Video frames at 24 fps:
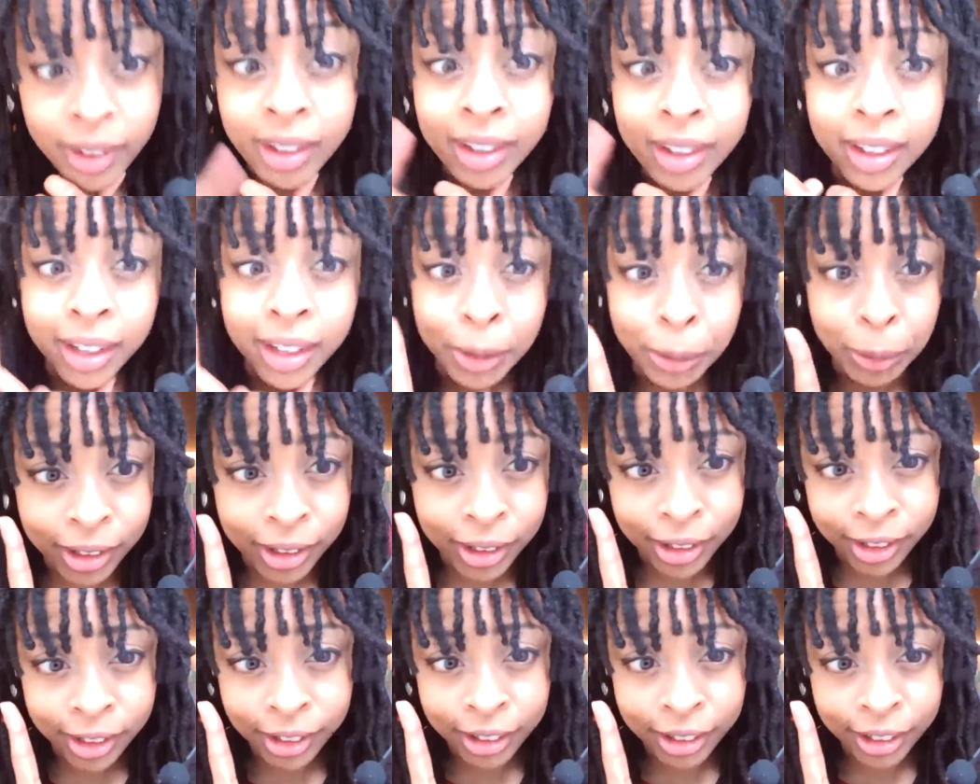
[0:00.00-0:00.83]
I
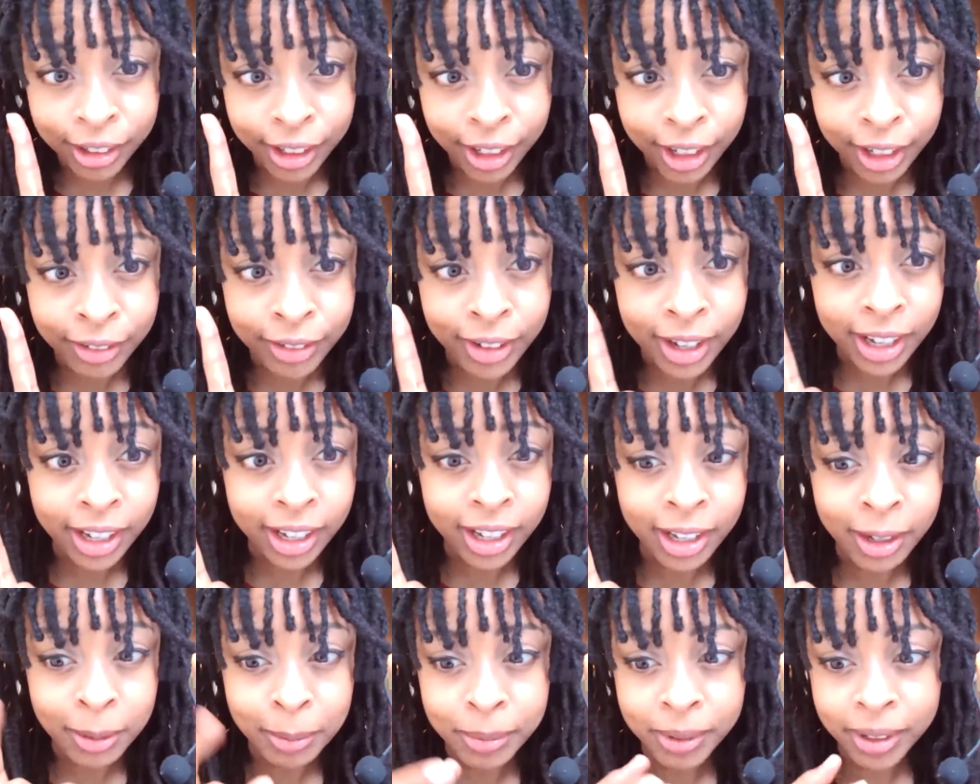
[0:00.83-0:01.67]
wonder if I
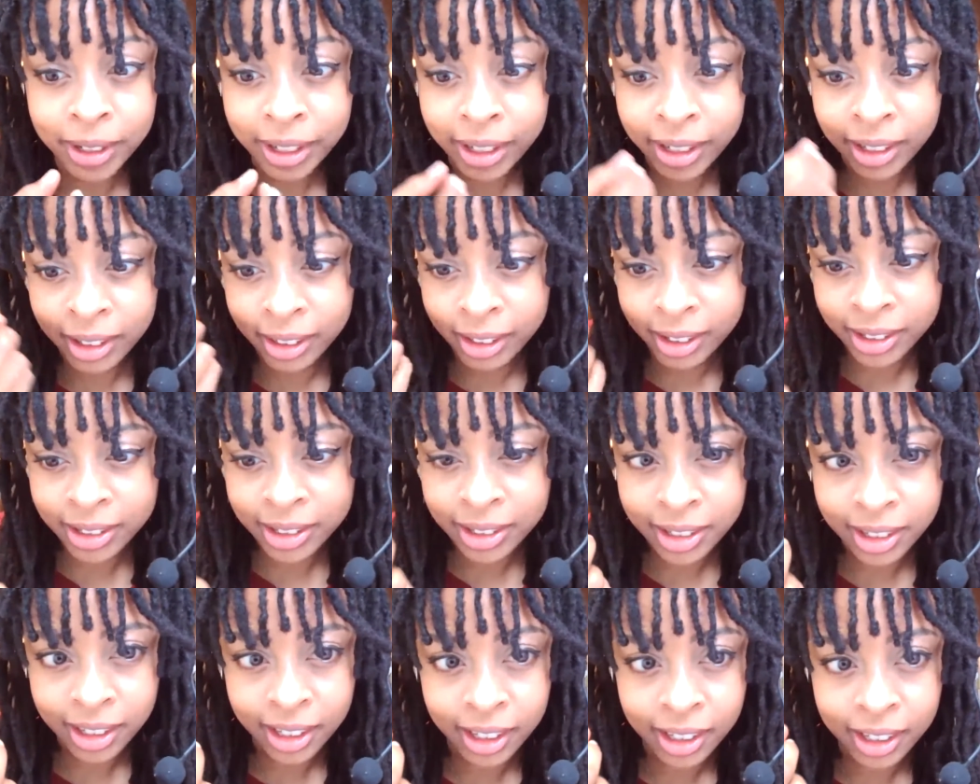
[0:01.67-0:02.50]
unplug this
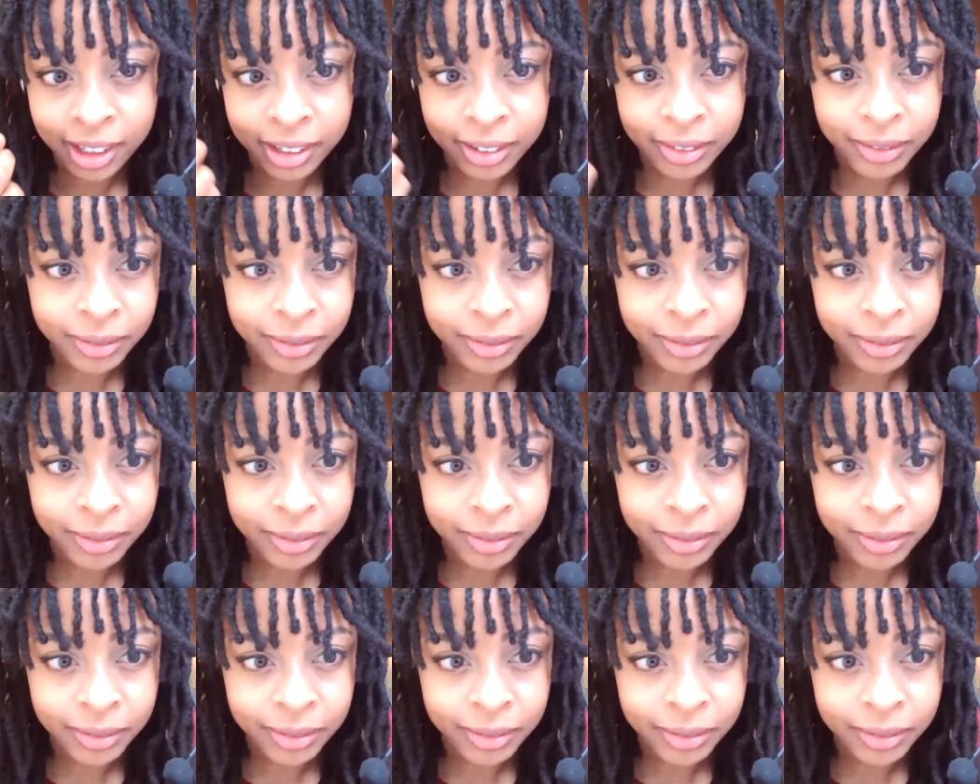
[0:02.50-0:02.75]
thing,